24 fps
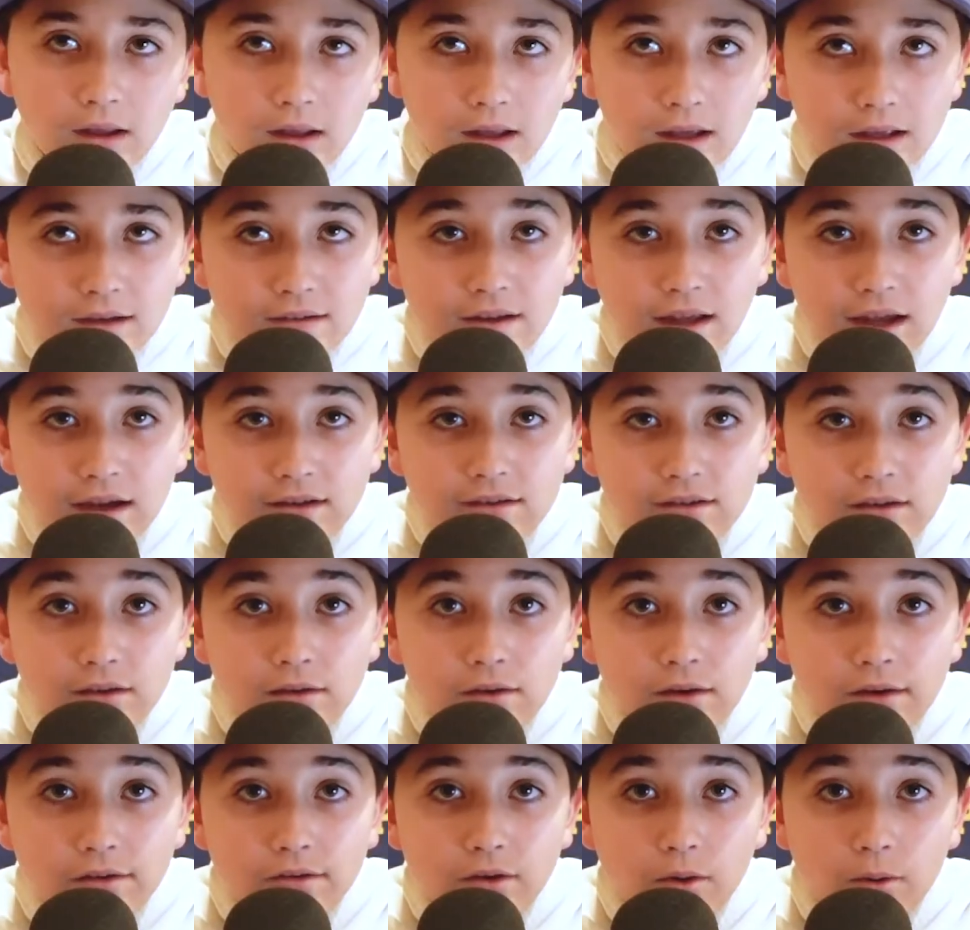And Texas
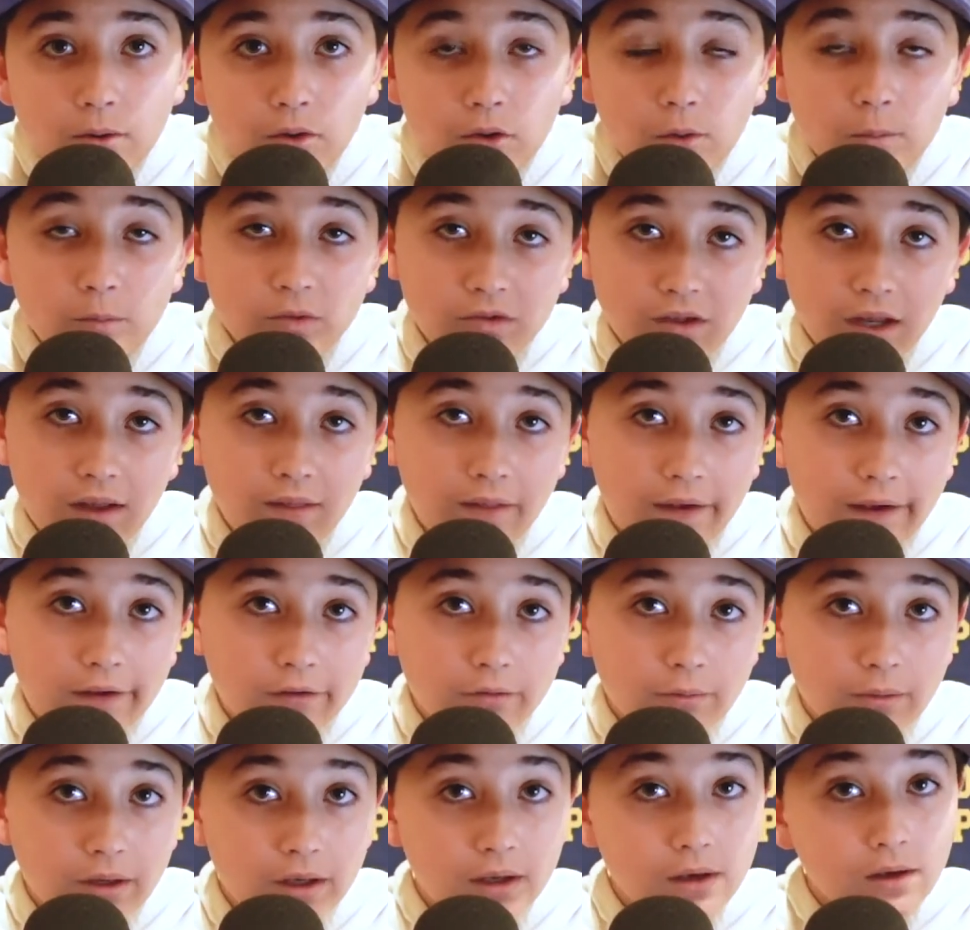lost to Oklahoma State last
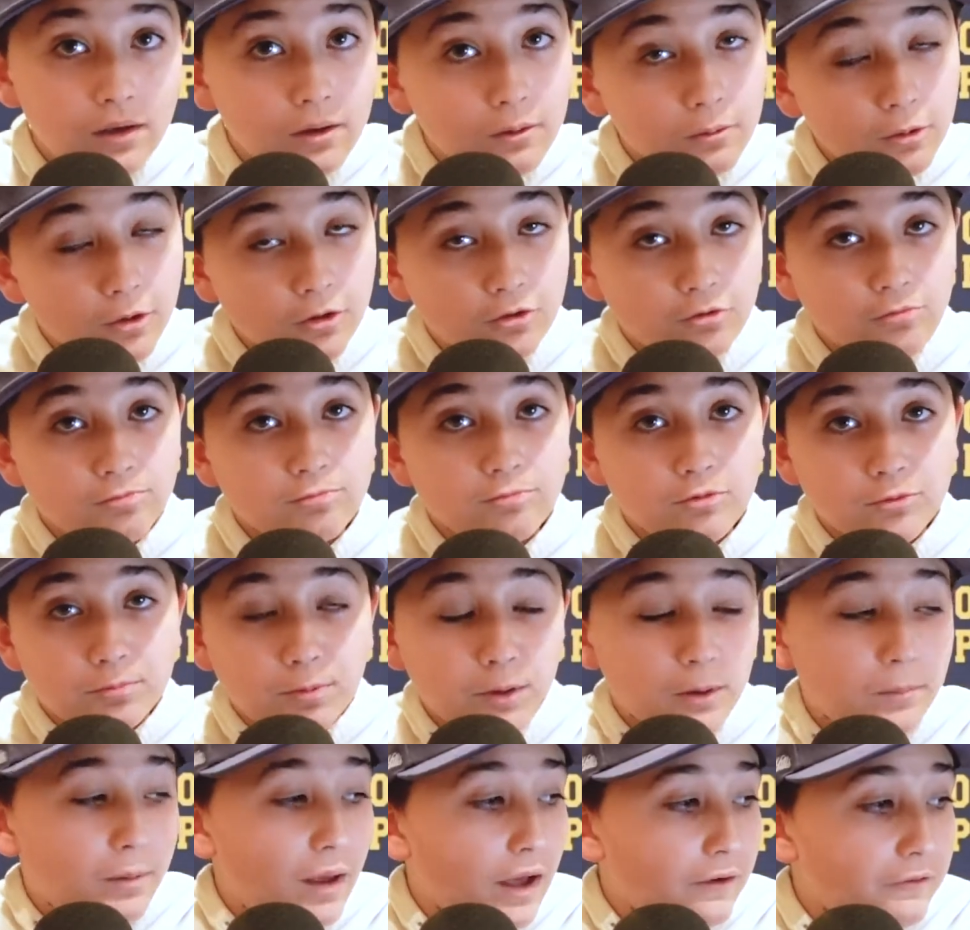week, which was
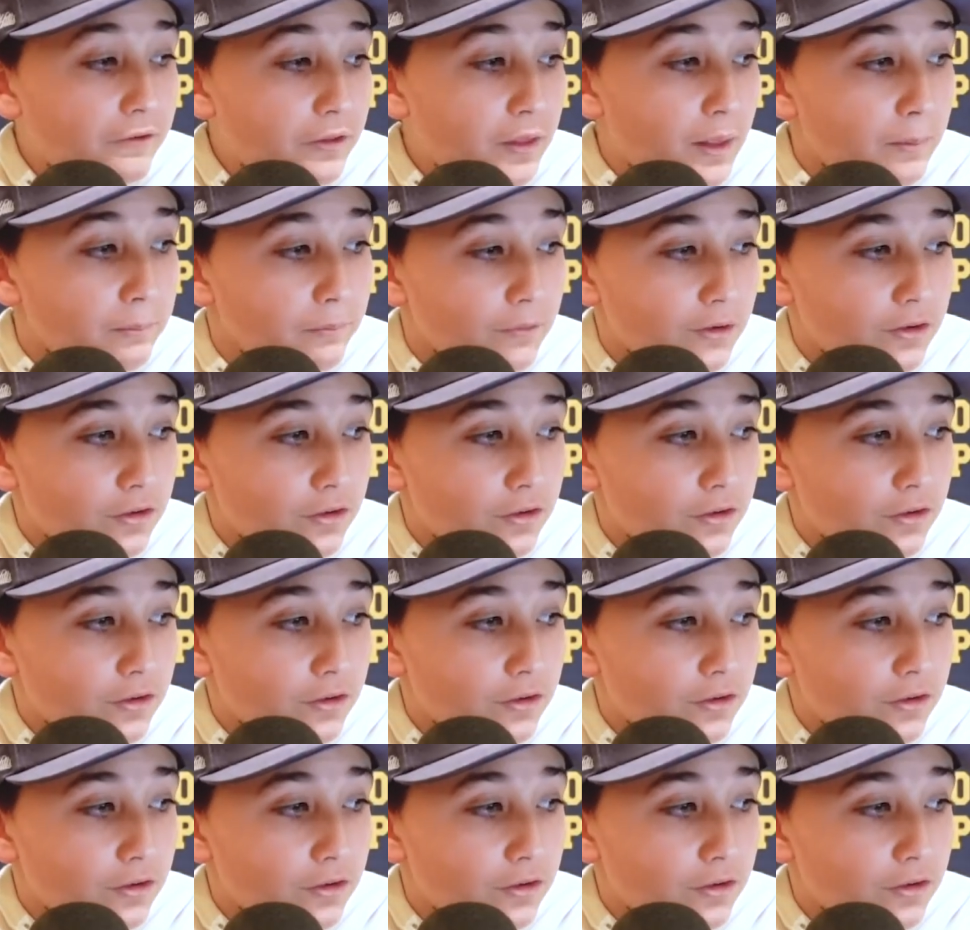pretty bad for them.